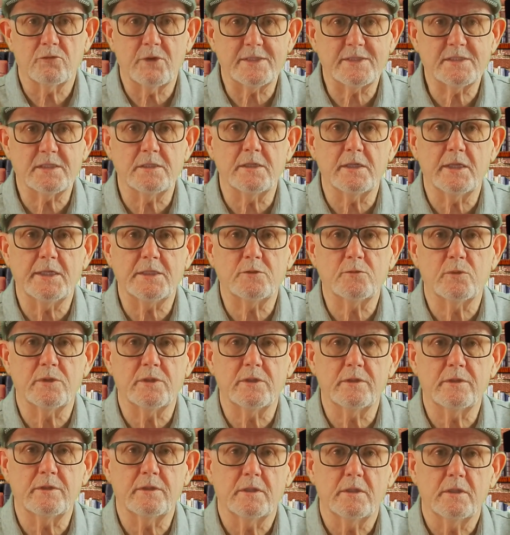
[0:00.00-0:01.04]
resonate
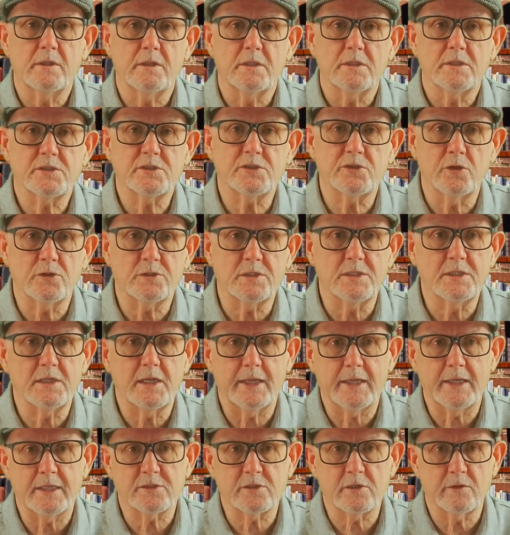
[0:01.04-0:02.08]
with certain
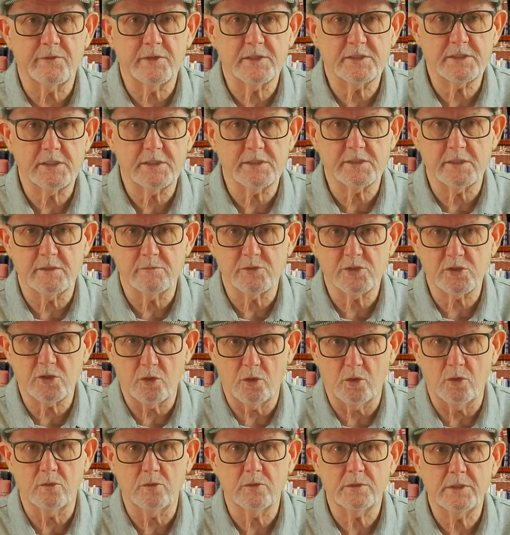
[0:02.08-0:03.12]
layers of the system's
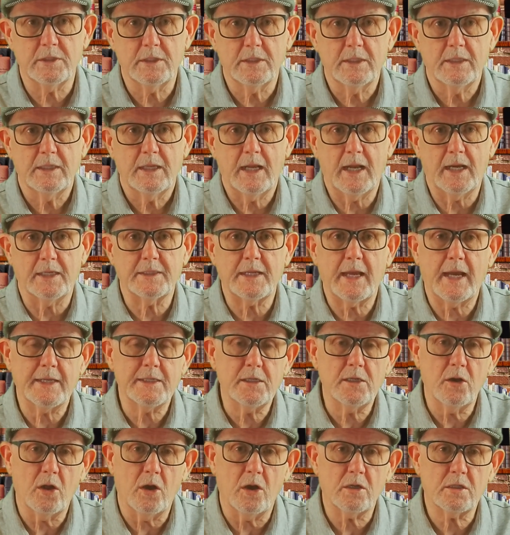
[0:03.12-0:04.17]
code and
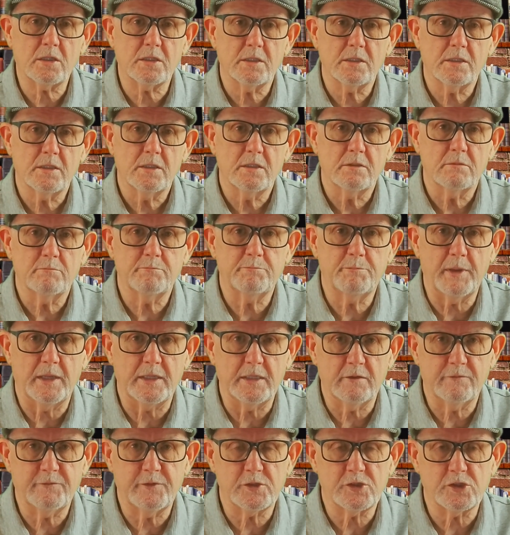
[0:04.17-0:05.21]
unlock
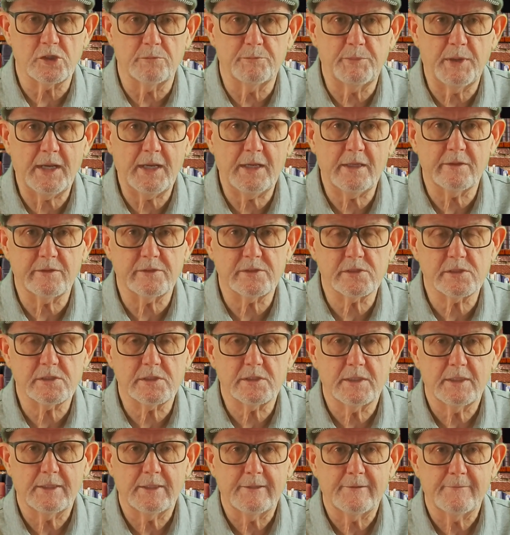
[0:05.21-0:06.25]
beneficial
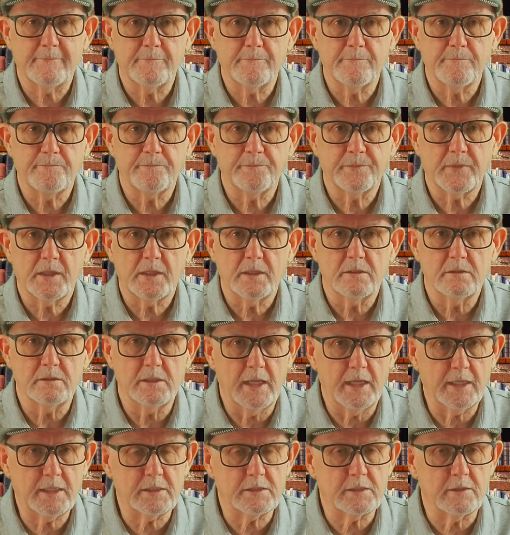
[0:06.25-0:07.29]
paths.
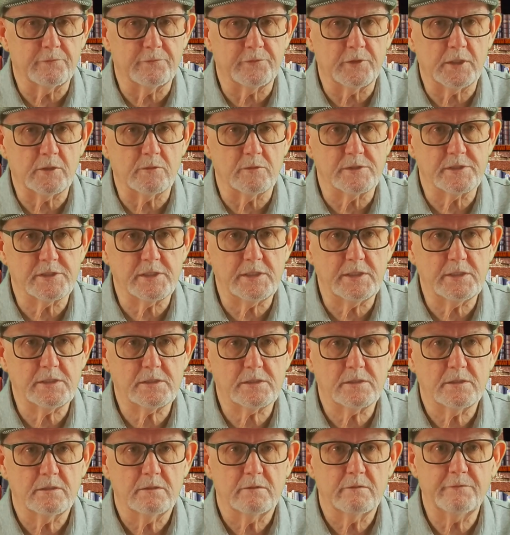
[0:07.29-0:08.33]
Negative
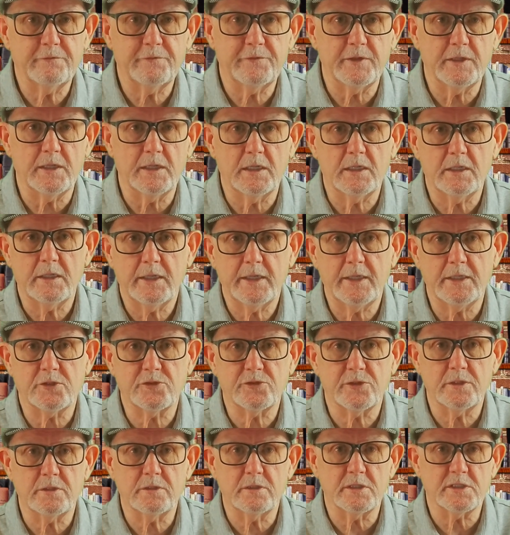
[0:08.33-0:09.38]
frequencies, fear,
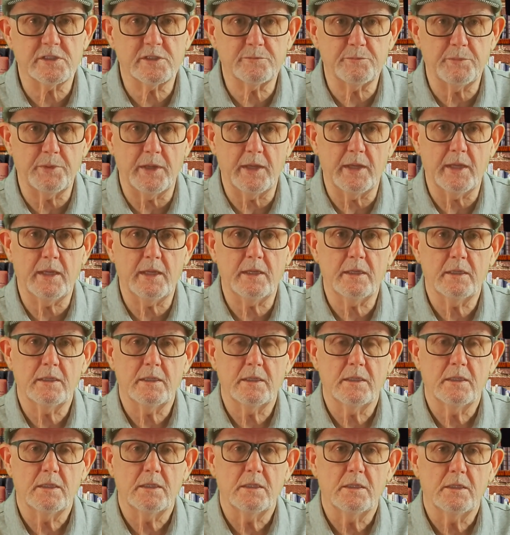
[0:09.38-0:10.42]
hatred, despair,
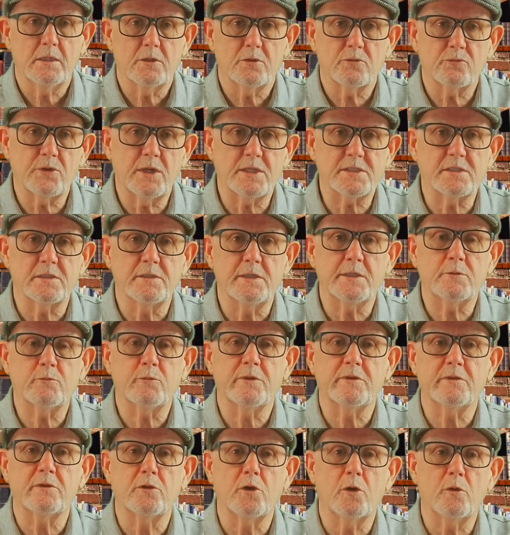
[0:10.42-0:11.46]

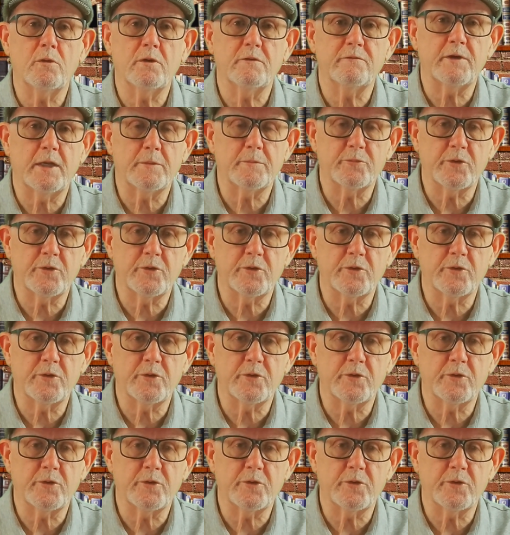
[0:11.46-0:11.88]
resonate with lower